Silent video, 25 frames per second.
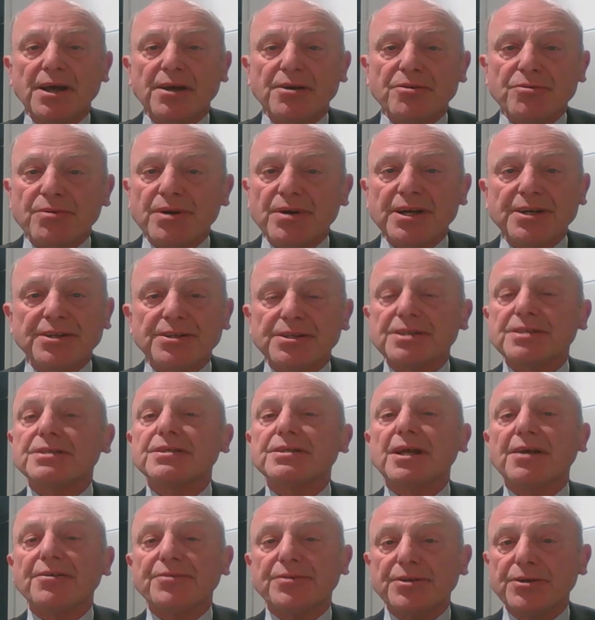really there's
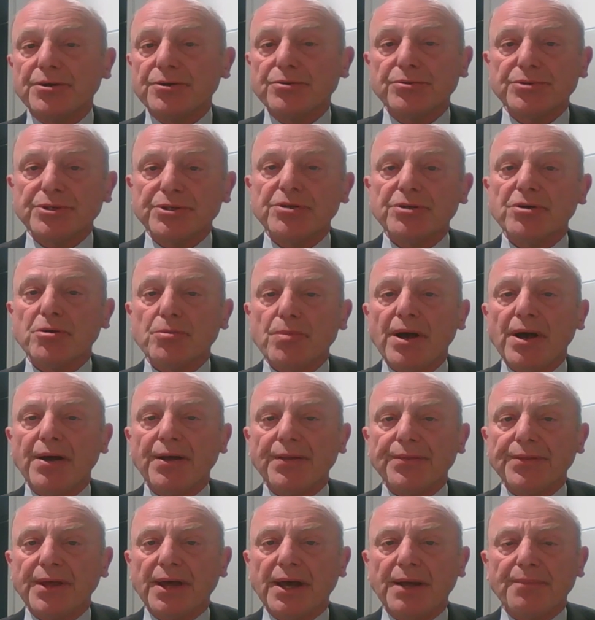nothing you can do about
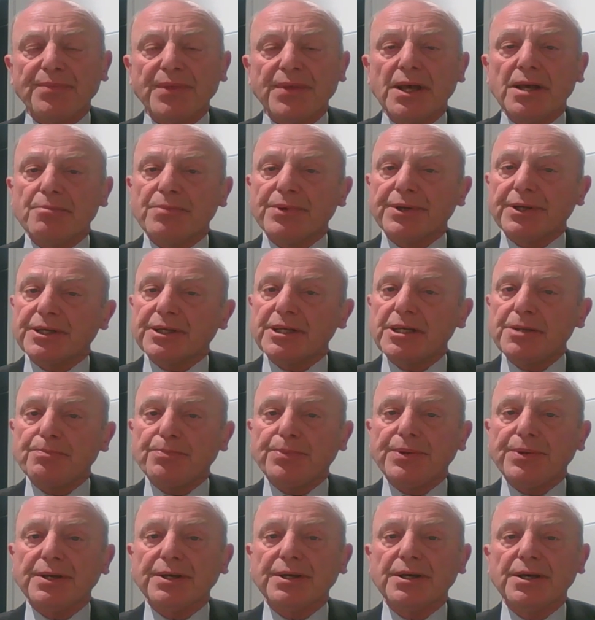that. But
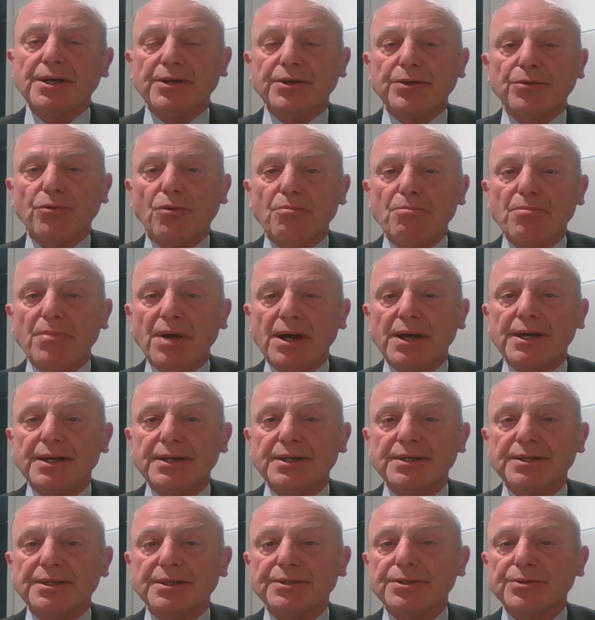keeping your
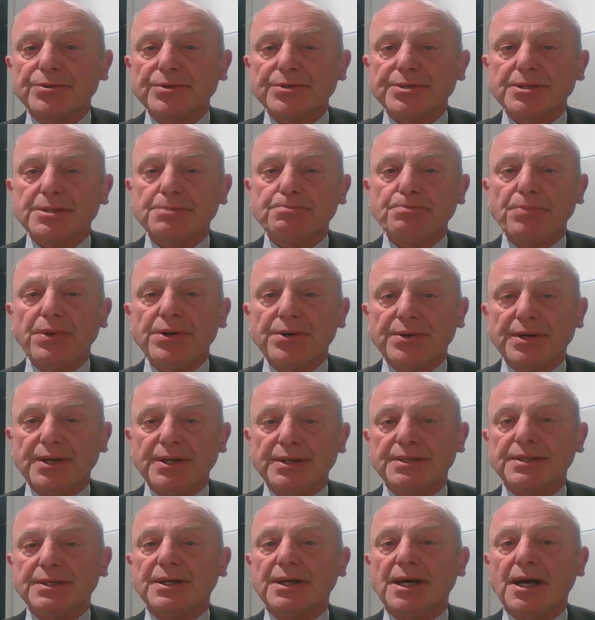mind and your spirit
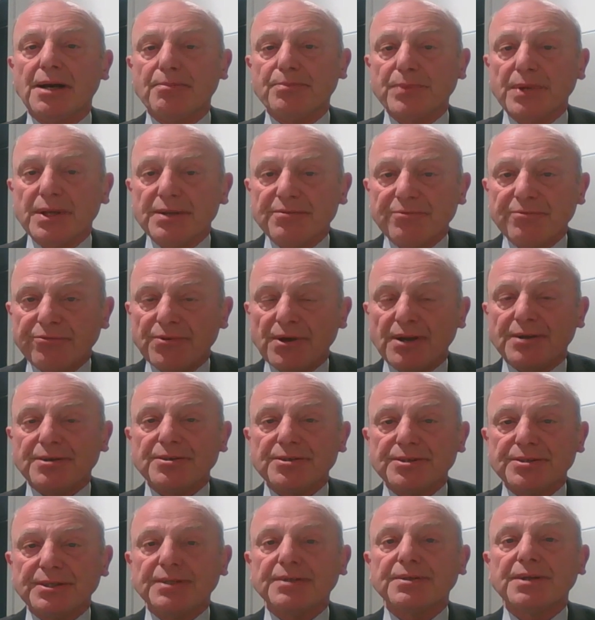up front
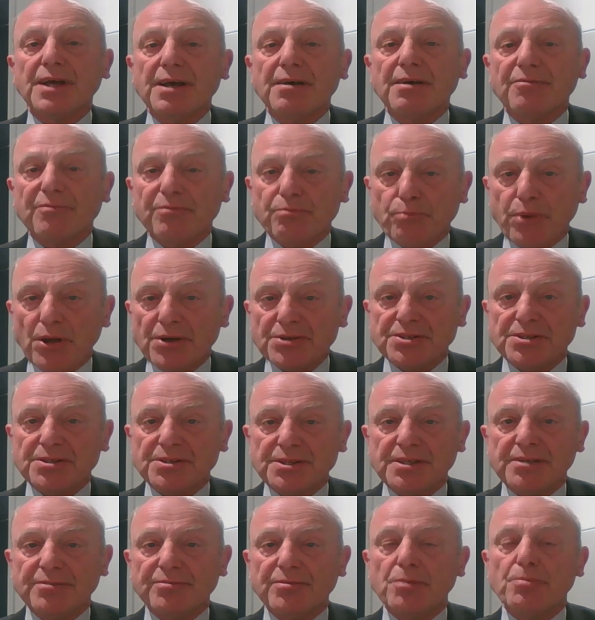and
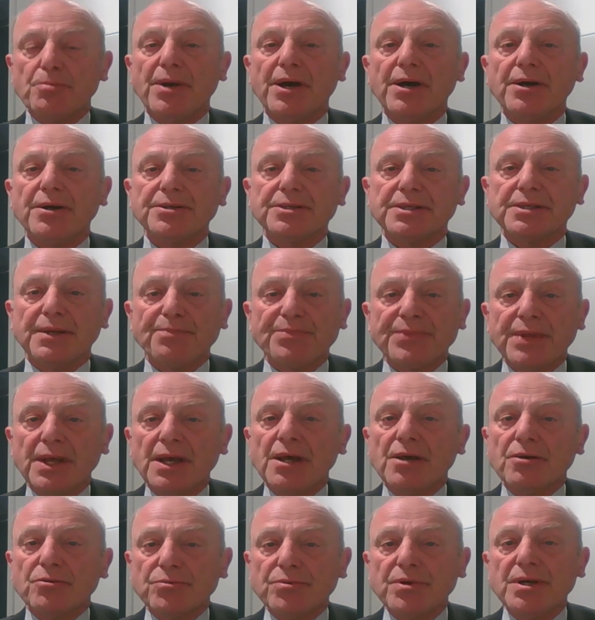positive about it
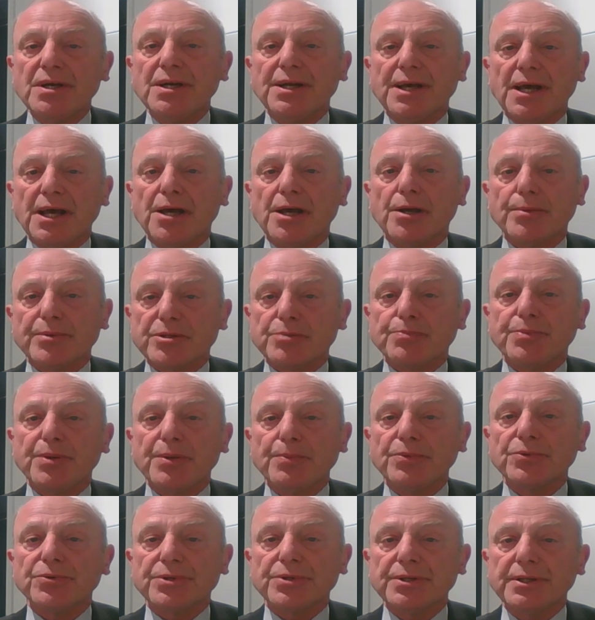really helps
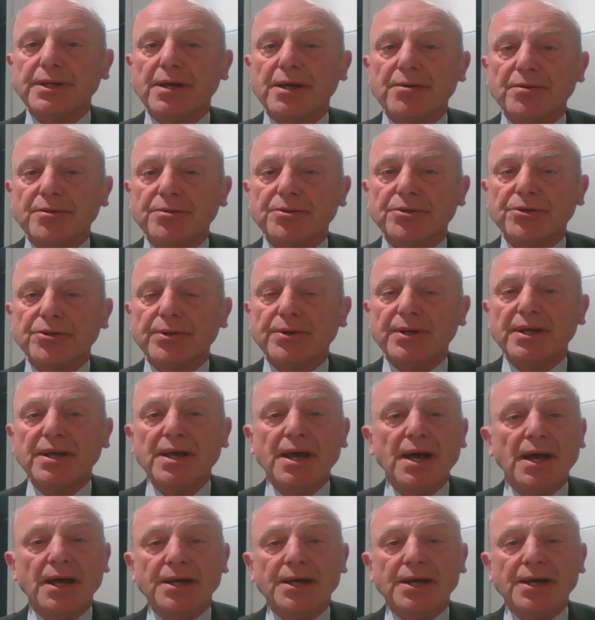people to get through it.